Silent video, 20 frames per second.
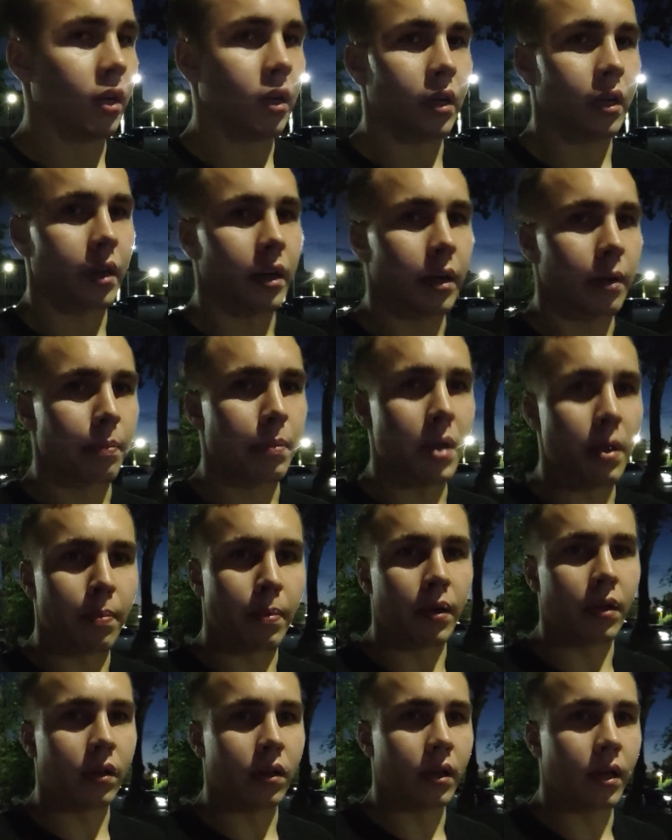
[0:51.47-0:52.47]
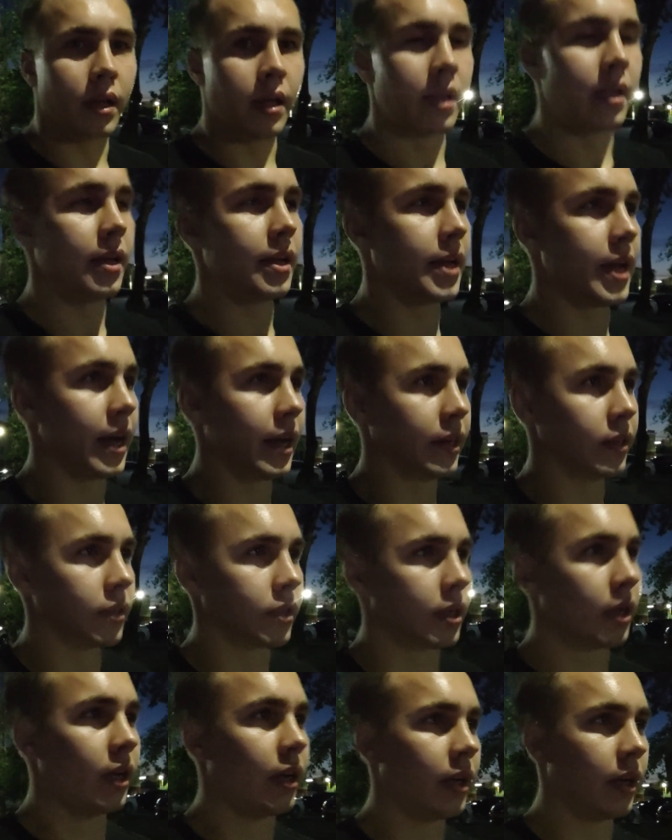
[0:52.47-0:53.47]
uh, people,
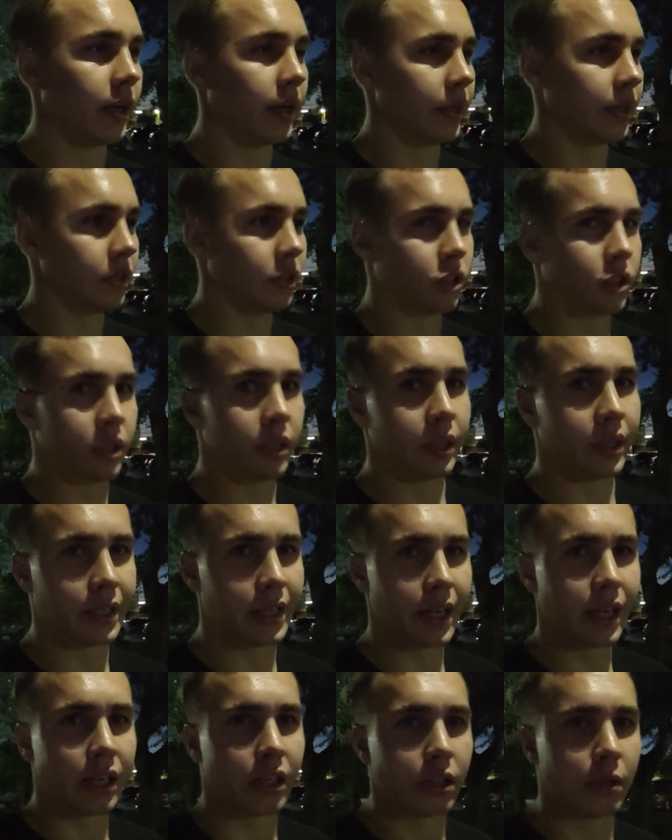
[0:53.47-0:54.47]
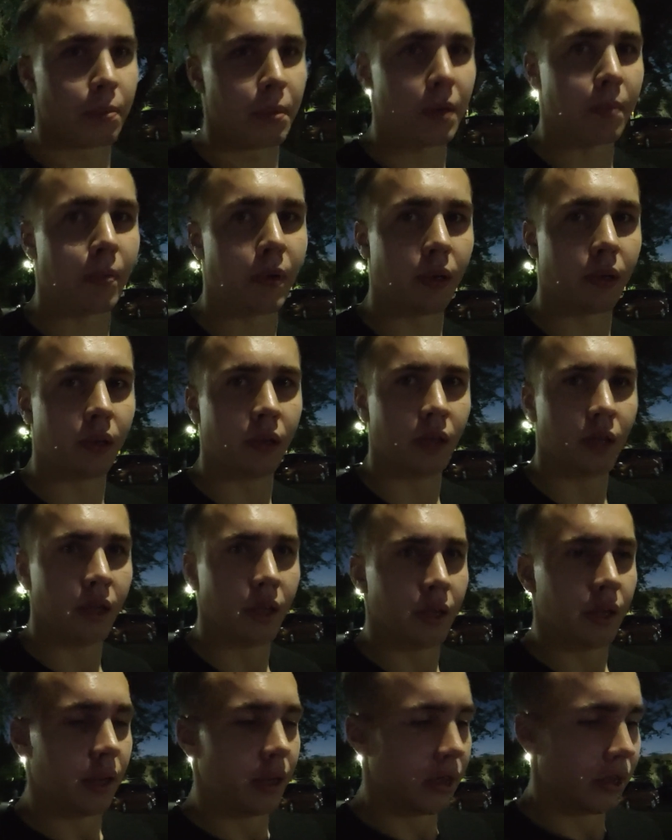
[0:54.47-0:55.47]
young and uh, adult people,
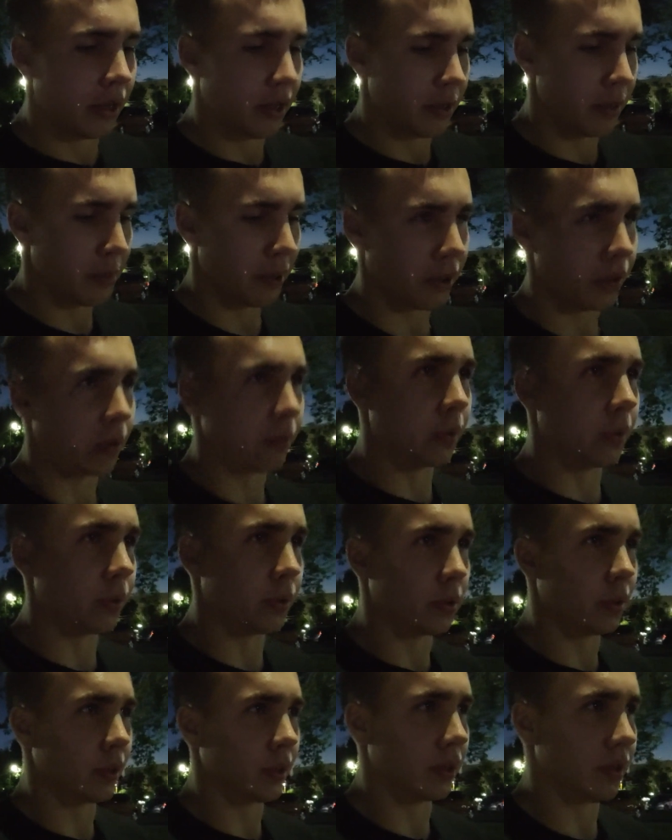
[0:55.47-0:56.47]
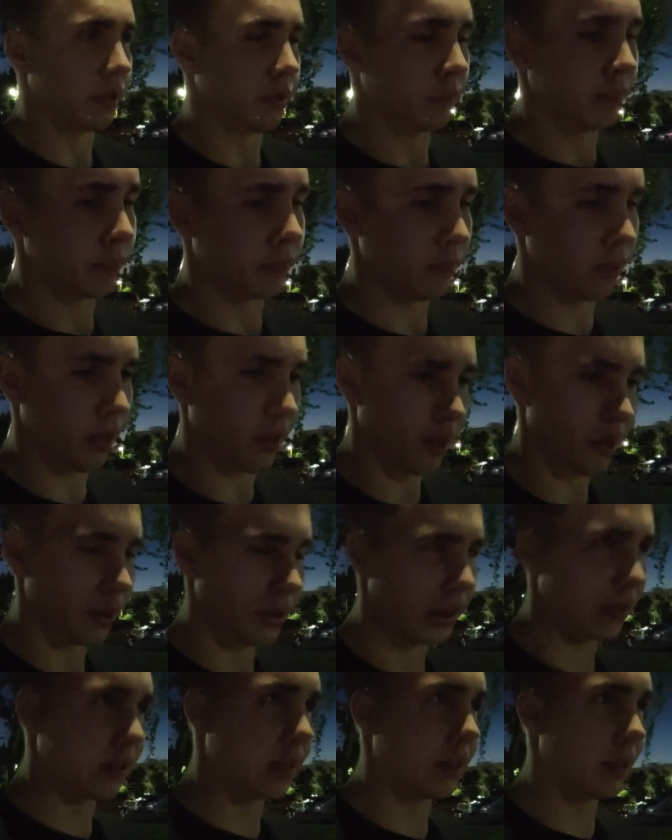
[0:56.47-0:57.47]
because uh,
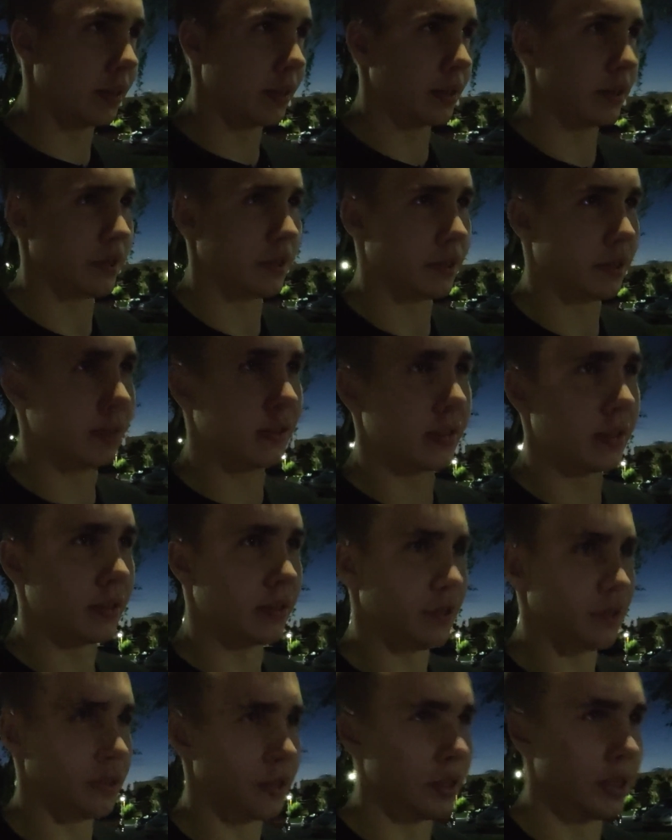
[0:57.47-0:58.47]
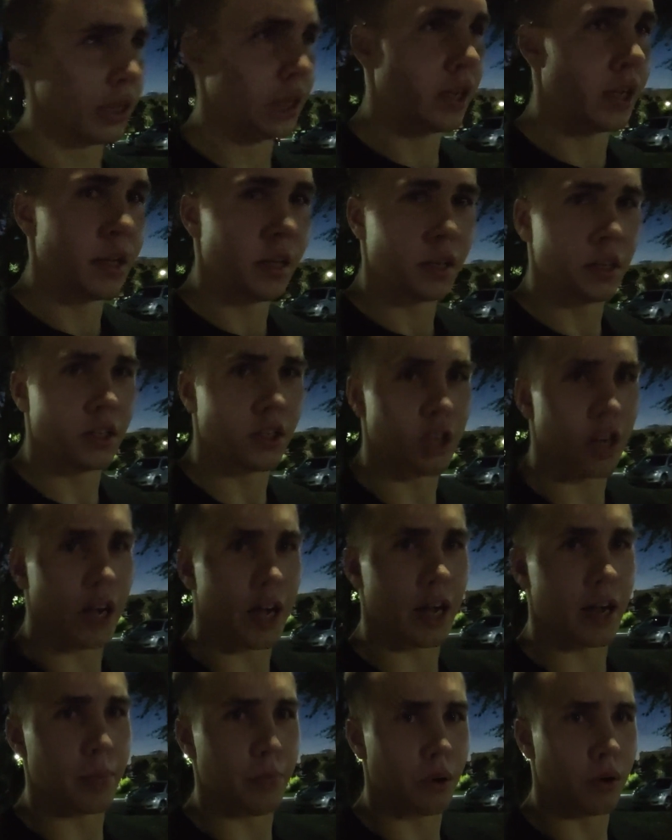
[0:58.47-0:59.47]
uh, this is
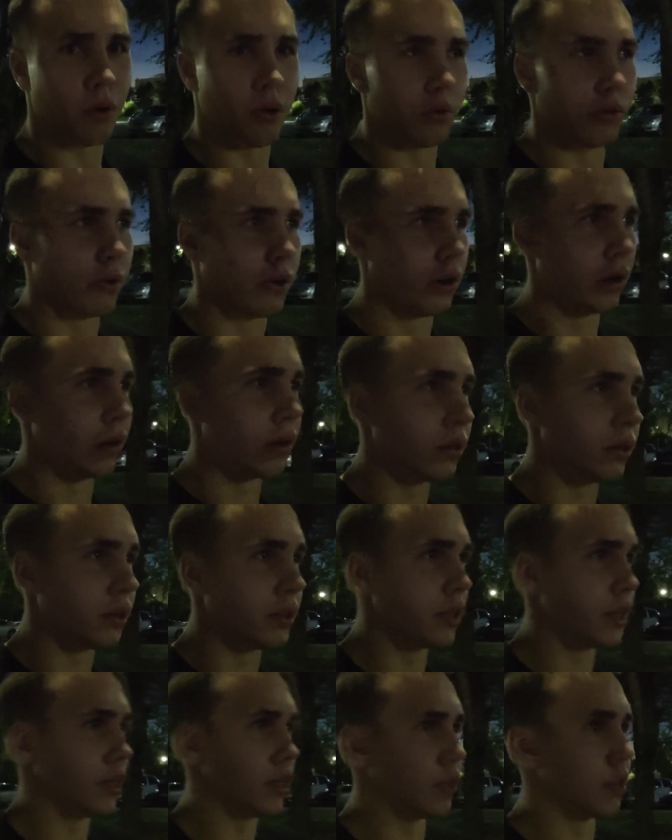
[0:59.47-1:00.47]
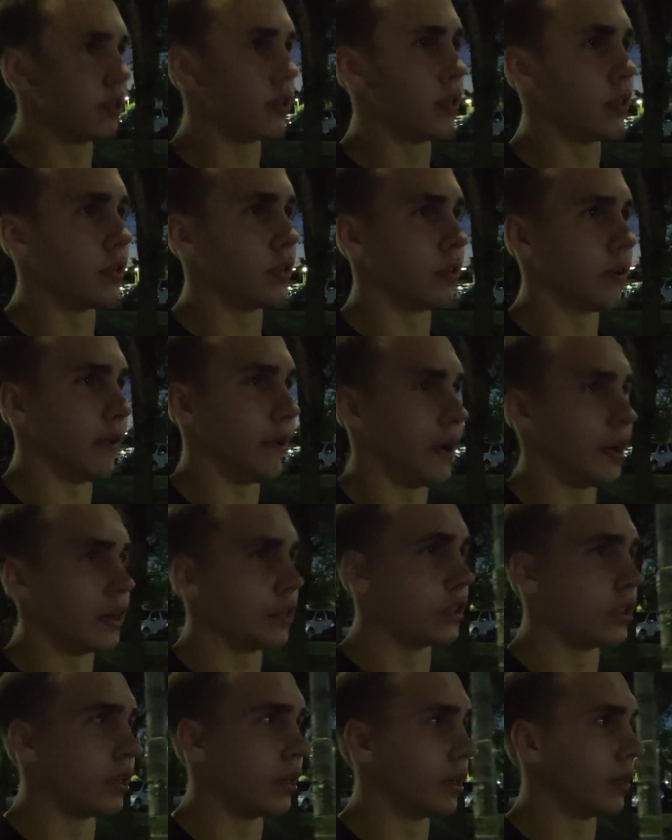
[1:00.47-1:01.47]
time of holidays in
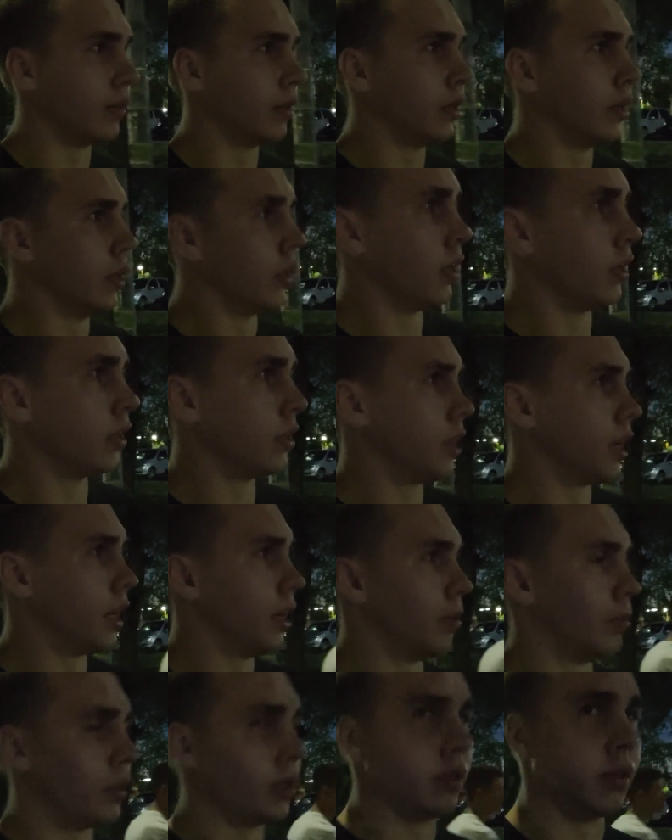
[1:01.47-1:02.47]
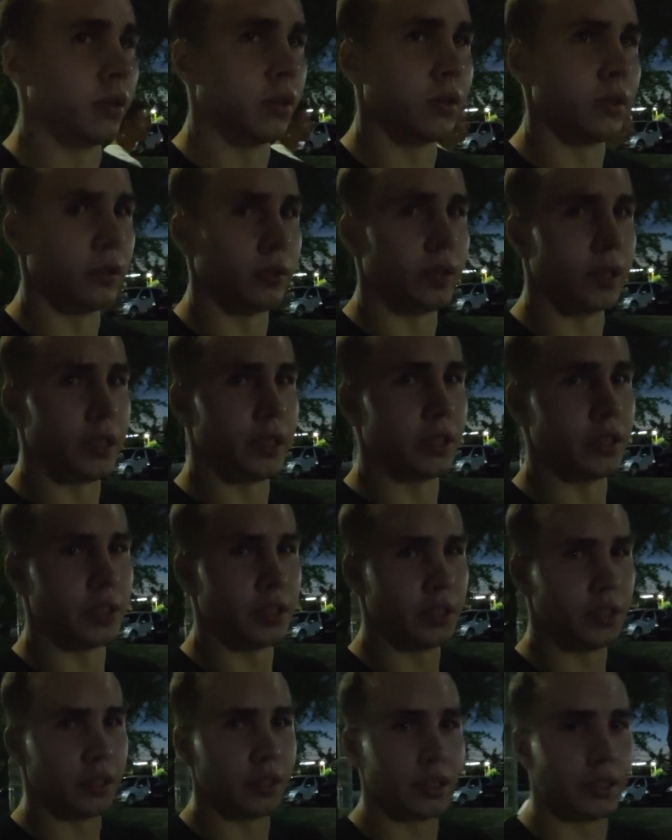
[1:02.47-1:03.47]
Russia, time in
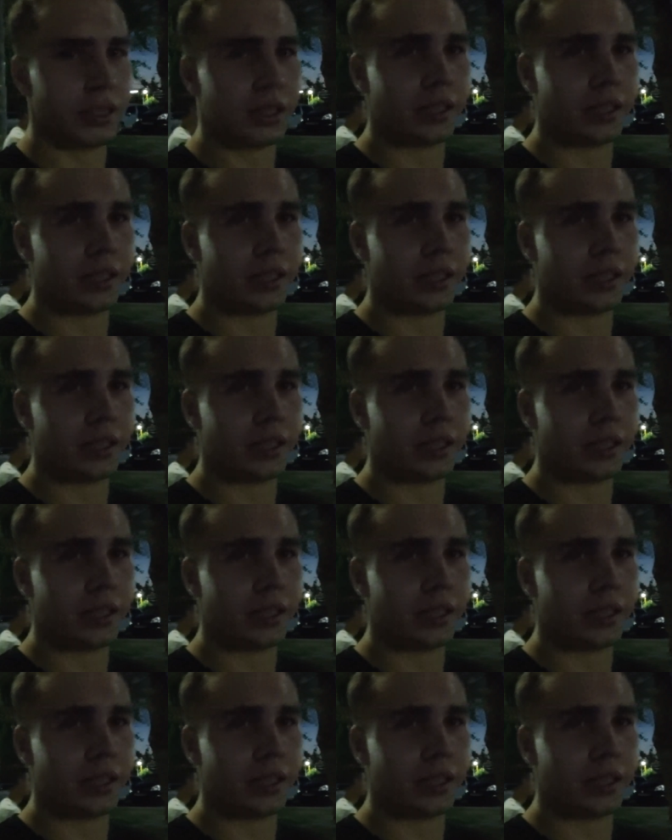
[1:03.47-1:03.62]
holidays in